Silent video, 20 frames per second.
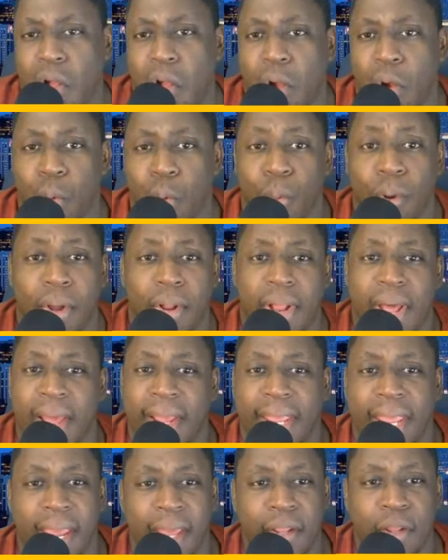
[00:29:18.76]
Well, I
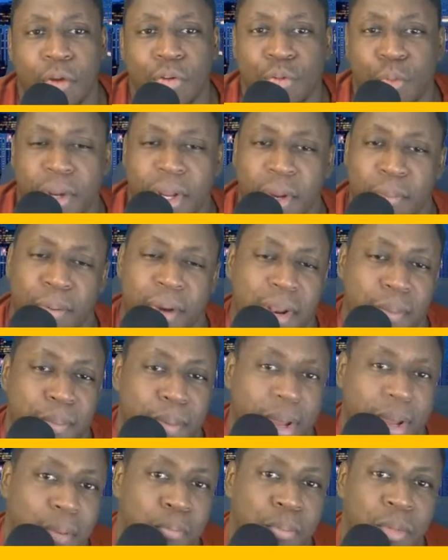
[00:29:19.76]
gave those away probably about
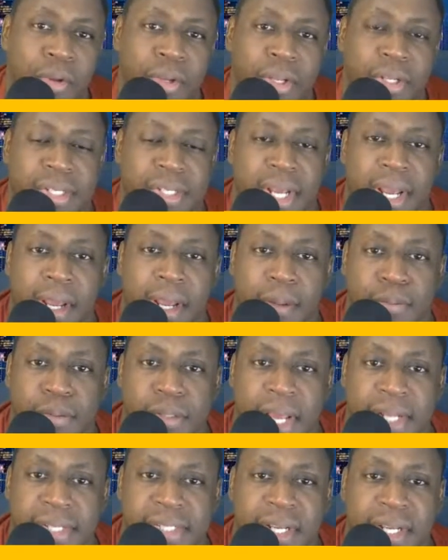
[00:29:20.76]
a million times. I
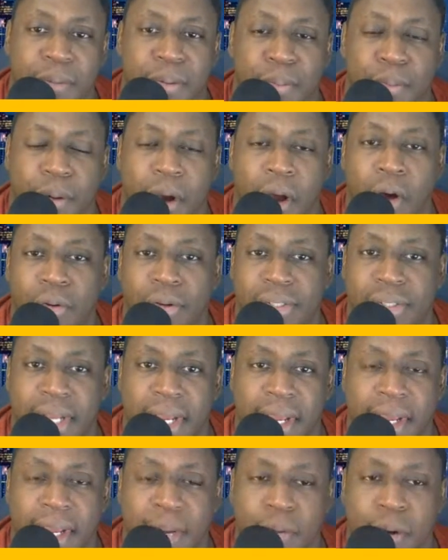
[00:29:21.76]
tell people all the
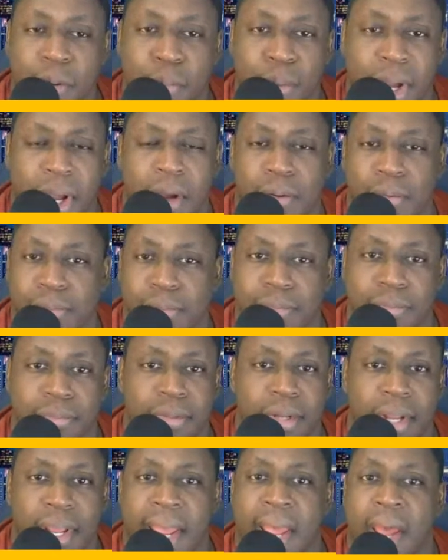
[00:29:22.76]
time about
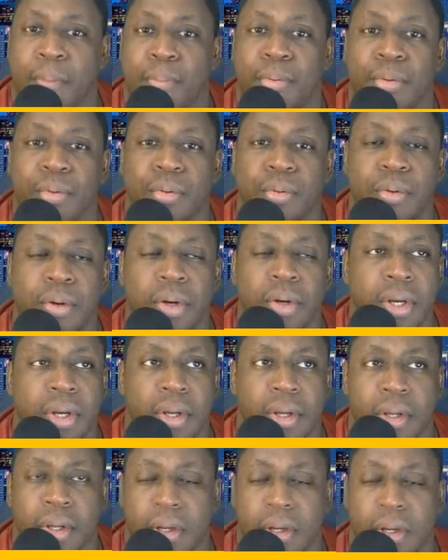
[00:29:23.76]
Apple,
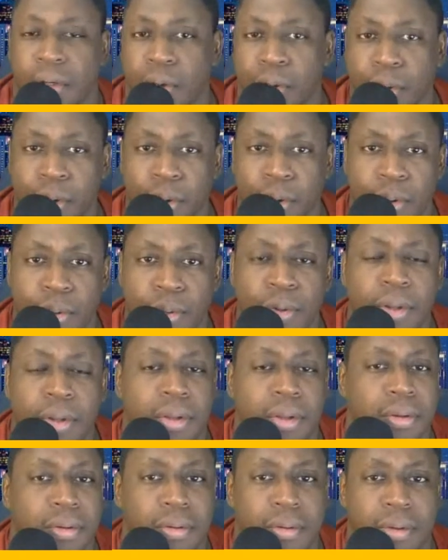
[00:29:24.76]
Google,
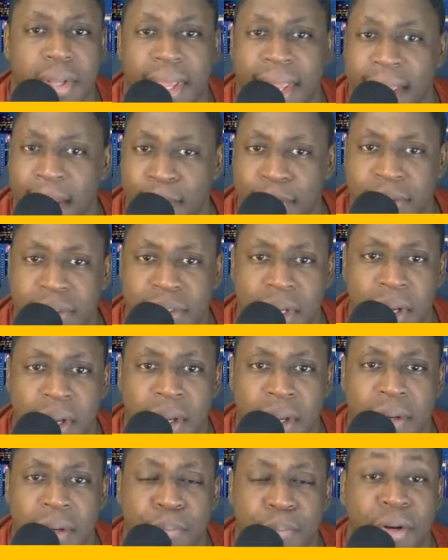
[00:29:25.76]

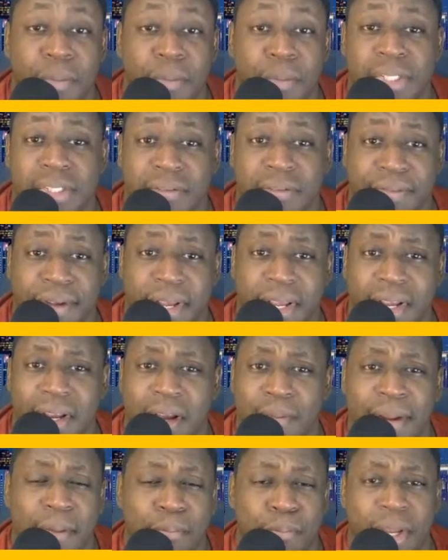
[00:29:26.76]
Amazon, pretty much the thing. I'm
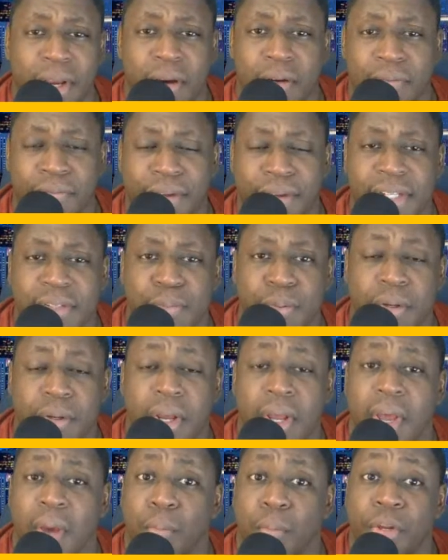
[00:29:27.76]
not big on Facebook,
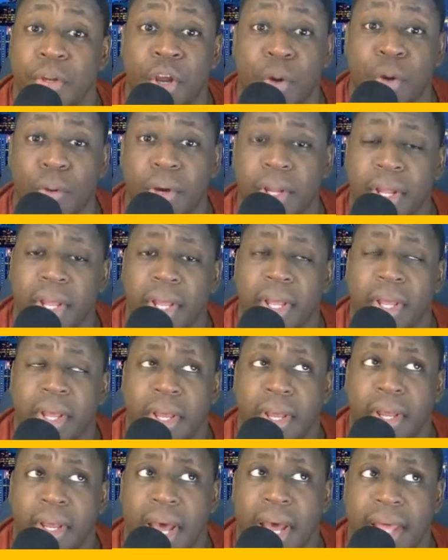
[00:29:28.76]
but you know what?
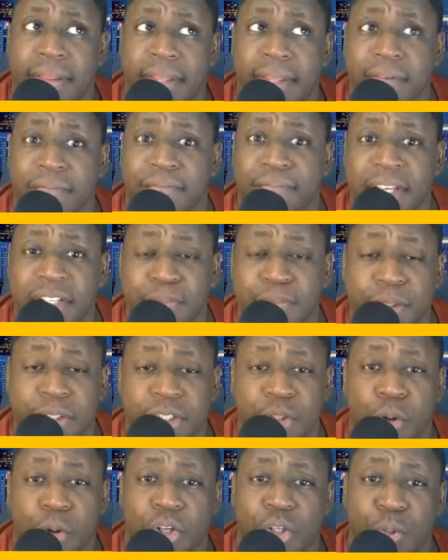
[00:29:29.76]
I think Facebook is
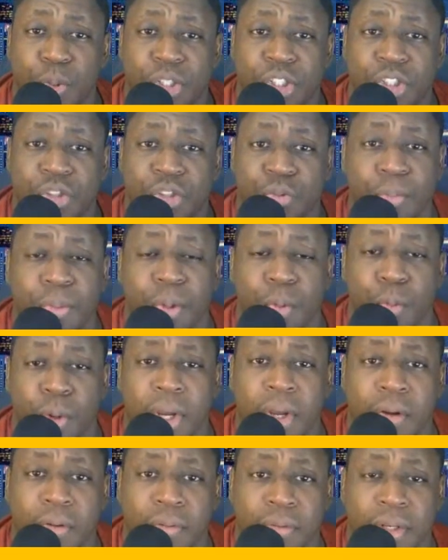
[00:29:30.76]
going to do extremely
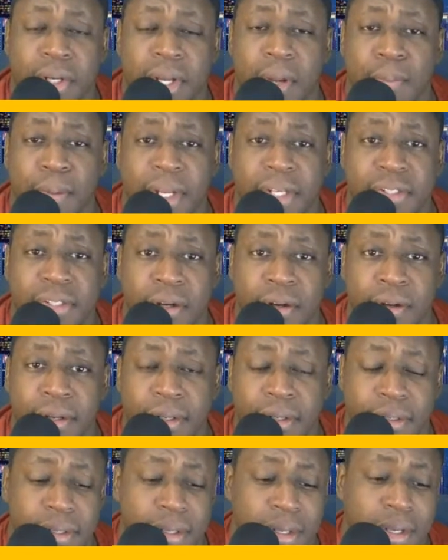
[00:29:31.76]
well come next earning.
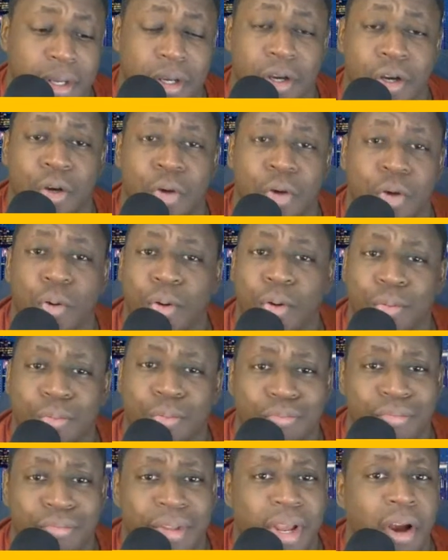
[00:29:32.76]
Google,
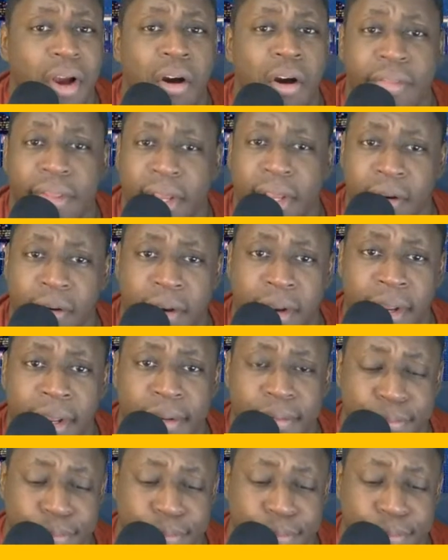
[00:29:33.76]
they are all the internet.